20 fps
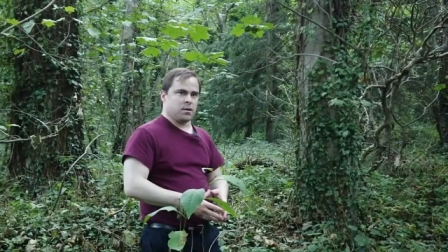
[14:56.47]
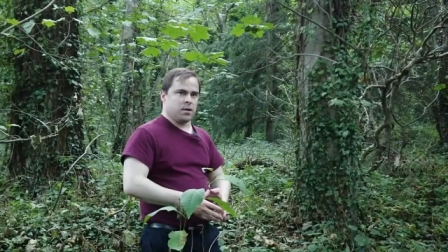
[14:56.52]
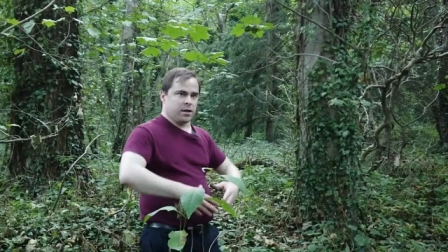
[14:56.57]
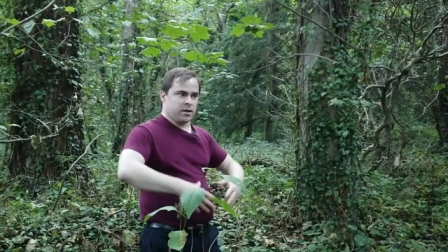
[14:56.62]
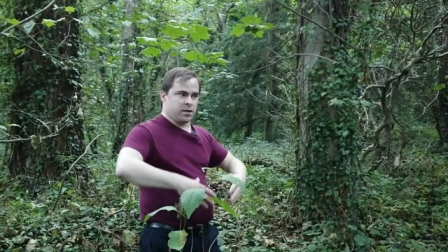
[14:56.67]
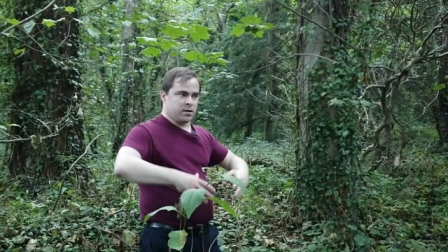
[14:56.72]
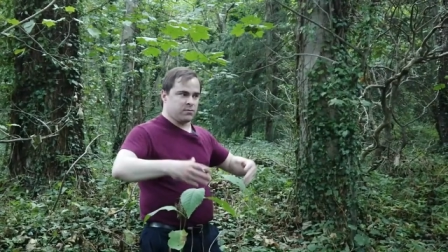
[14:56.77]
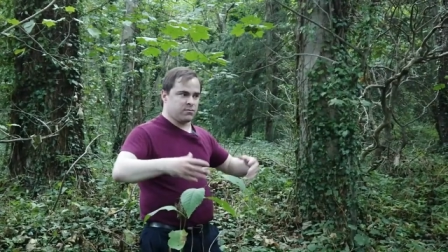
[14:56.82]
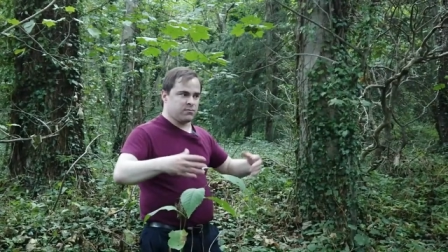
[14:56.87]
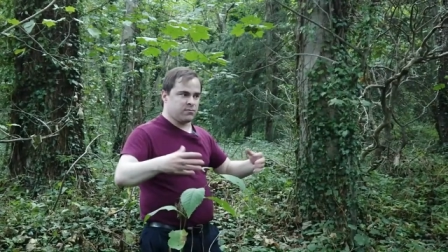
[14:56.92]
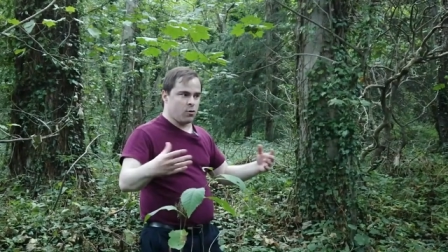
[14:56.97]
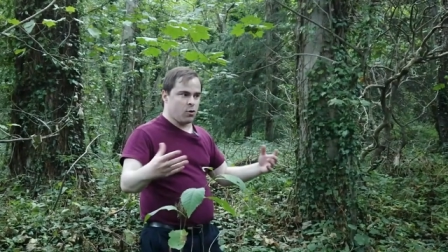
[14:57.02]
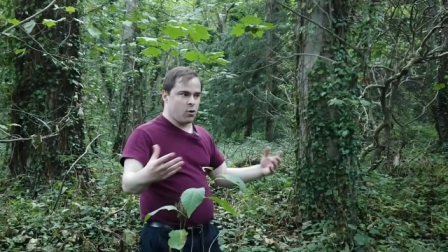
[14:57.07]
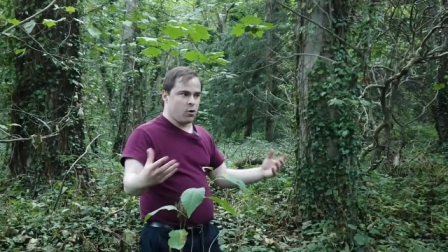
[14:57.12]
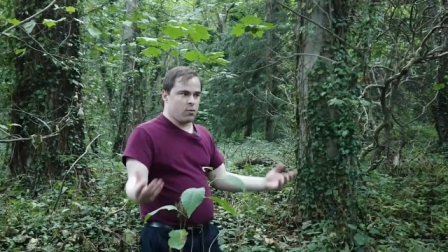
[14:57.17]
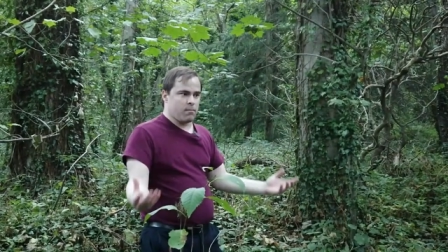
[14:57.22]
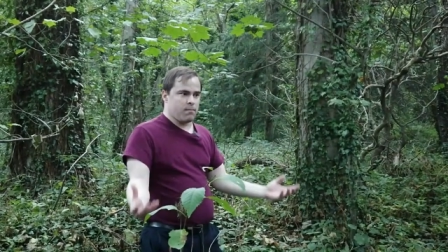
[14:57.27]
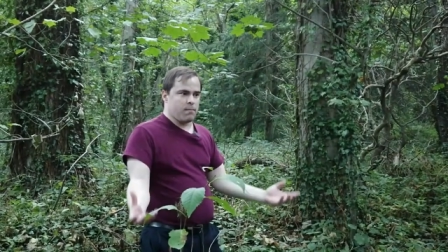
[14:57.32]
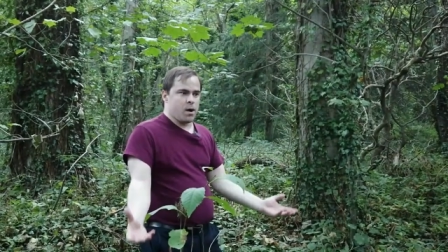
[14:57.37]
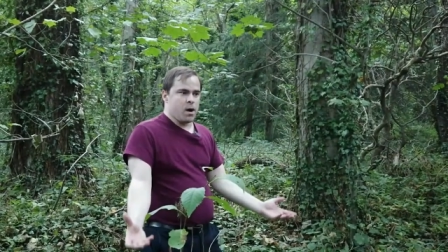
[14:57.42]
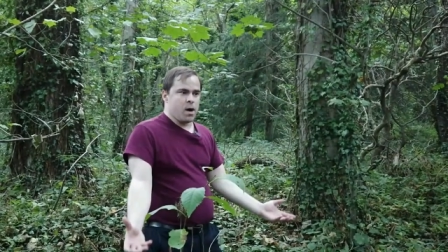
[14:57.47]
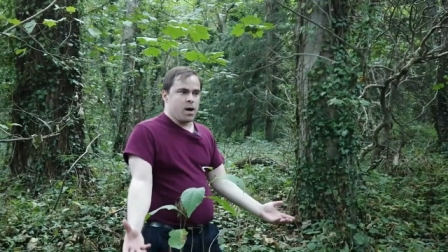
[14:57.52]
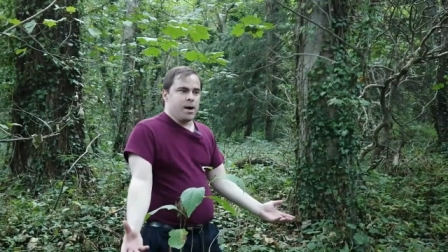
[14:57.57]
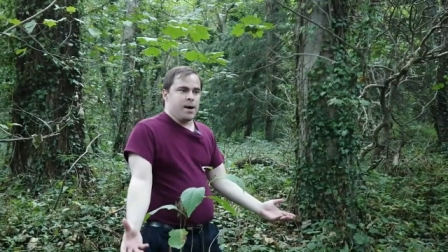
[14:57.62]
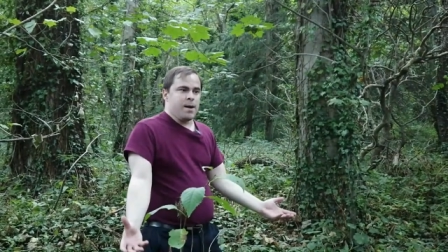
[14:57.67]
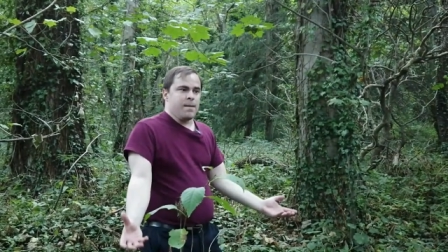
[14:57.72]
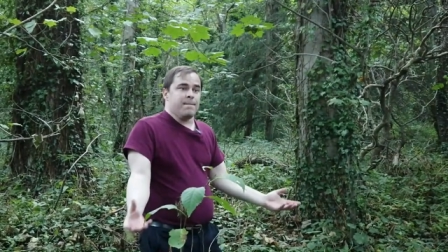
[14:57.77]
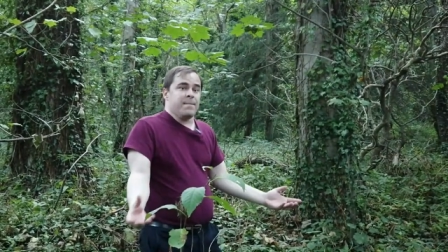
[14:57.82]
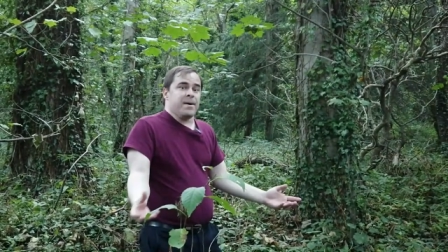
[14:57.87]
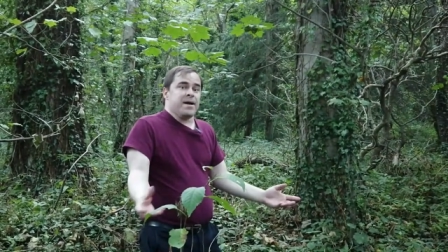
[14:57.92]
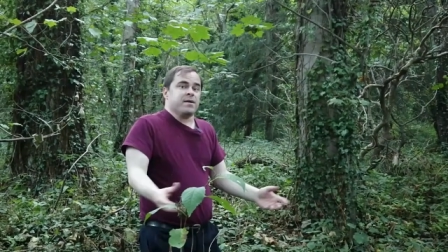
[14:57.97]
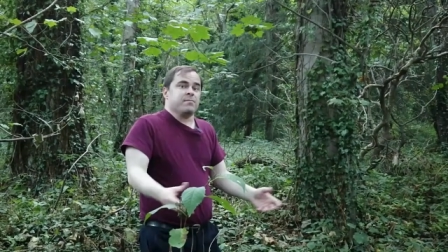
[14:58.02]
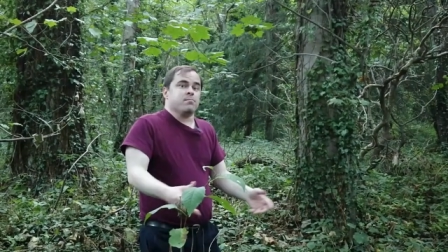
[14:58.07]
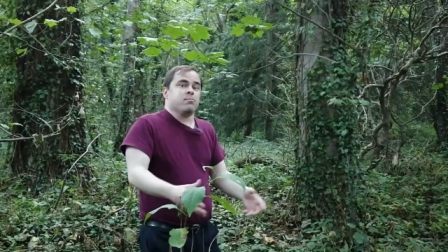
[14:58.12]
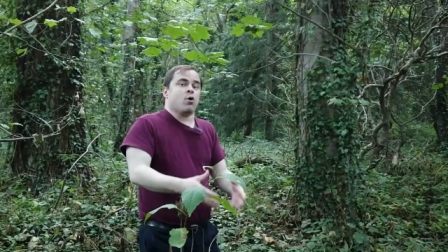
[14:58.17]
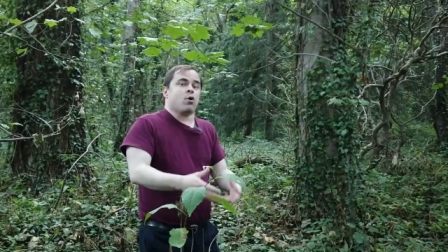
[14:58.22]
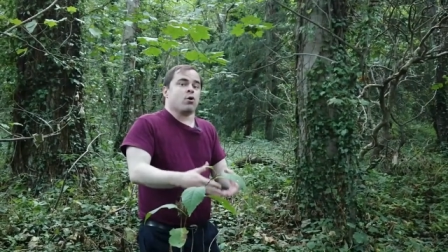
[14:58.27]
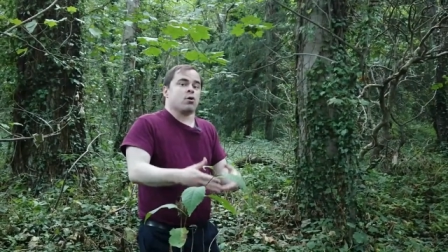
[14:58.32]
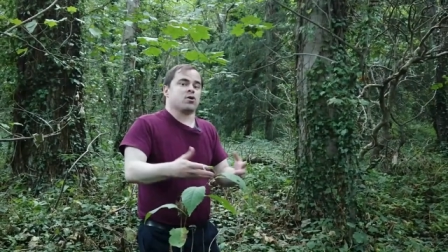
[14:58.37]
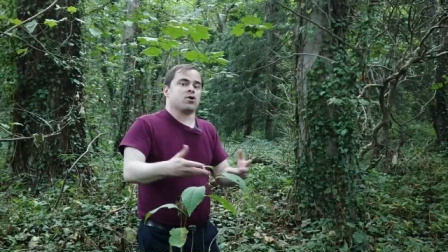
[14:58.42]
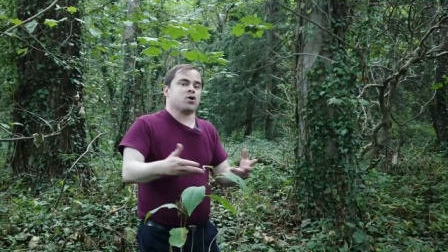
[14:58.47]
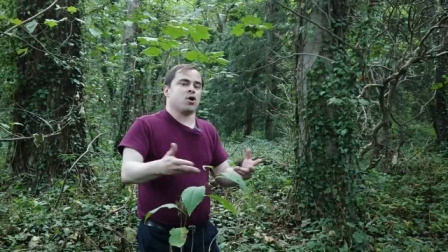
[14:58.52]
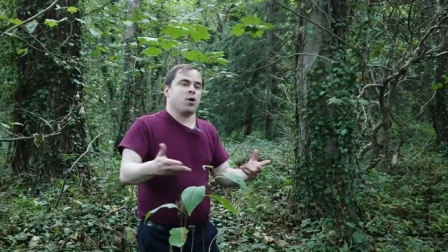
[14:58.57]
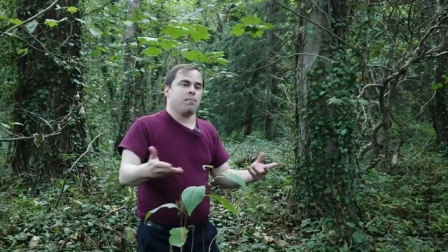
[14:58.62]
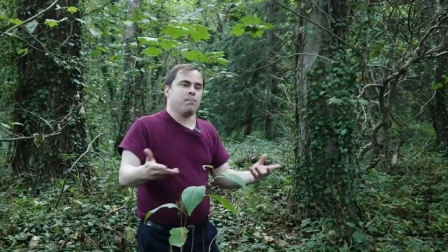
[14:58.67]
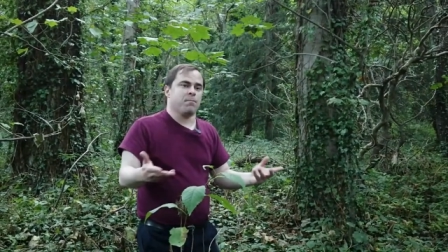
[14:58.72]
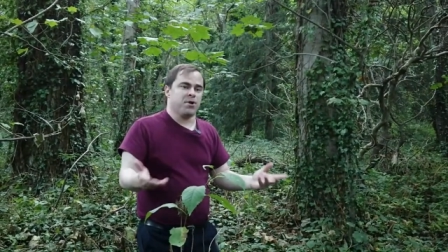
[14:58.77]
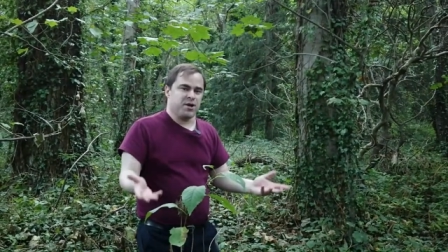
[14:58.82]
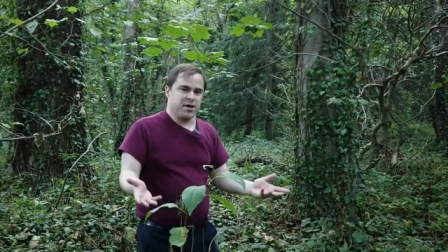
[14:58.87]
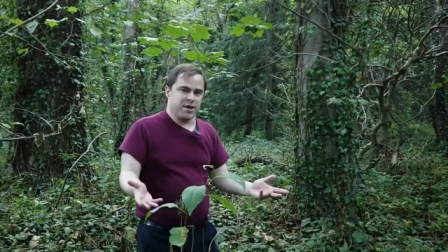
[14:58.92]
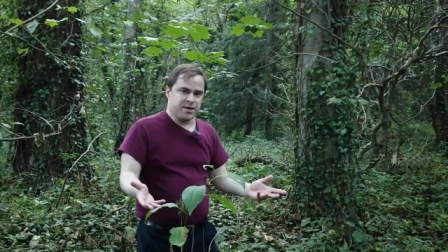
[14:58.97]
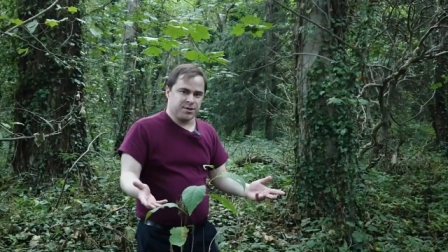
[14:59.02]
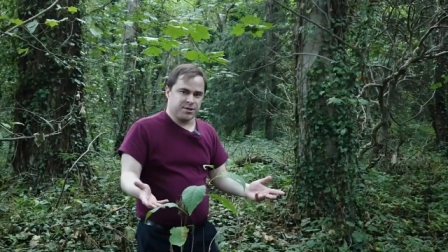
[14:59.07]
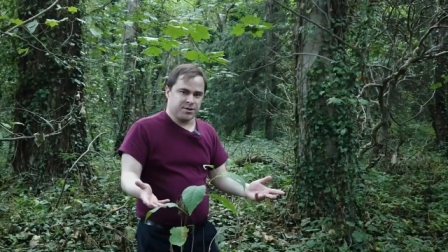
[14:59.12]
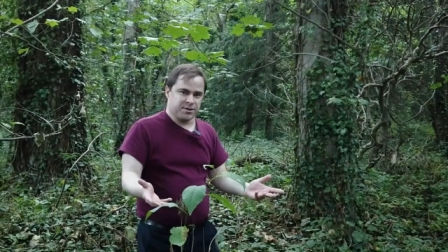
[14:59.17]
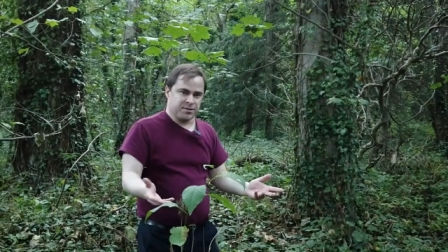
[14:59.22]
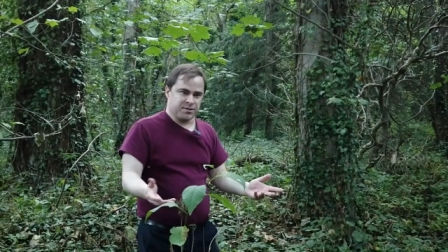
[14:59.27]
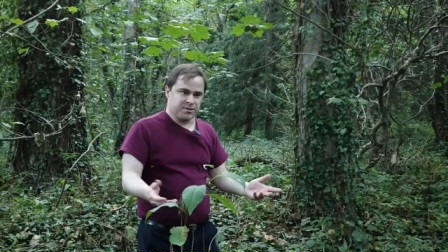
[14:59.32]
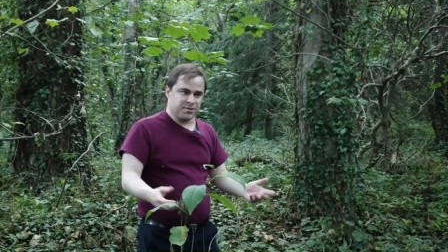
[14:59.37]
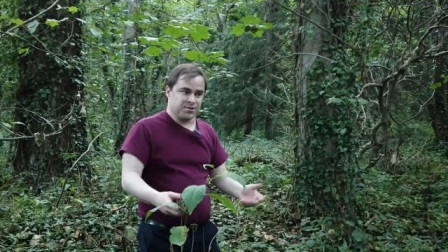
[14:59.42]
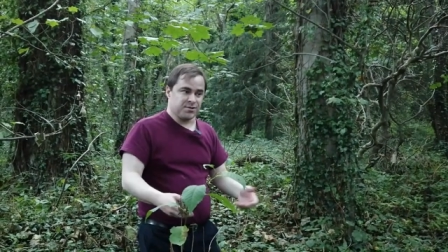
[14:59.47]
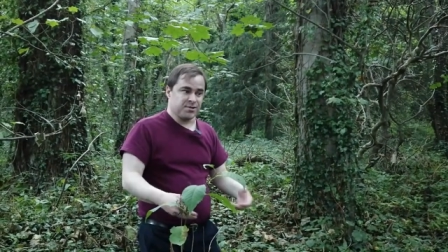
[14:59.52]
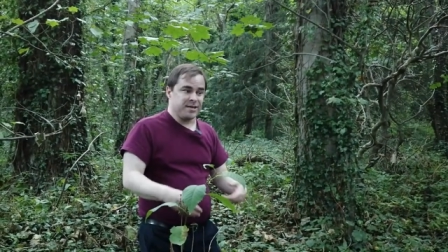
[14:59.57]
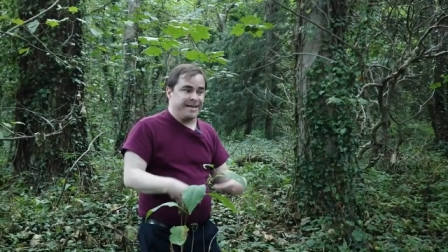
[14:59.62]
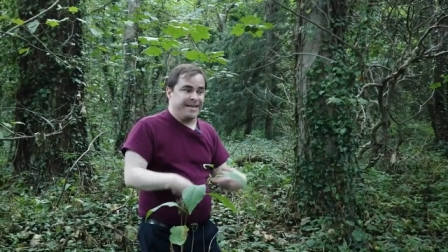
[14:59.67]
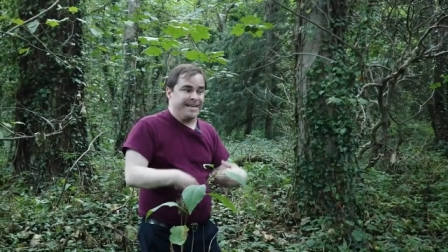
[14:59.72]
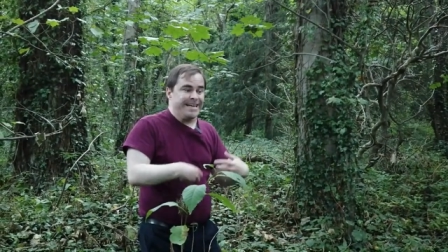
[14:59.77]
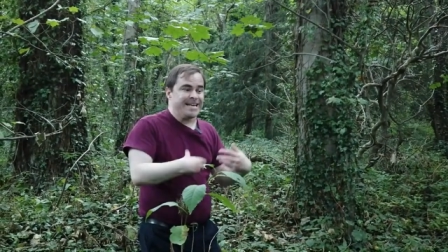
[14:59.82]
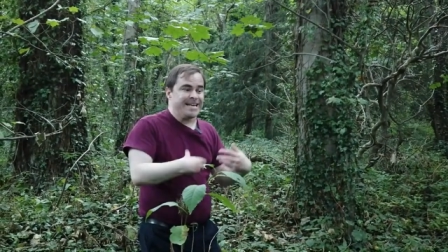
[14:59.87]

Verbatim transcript: it can form many more combinations.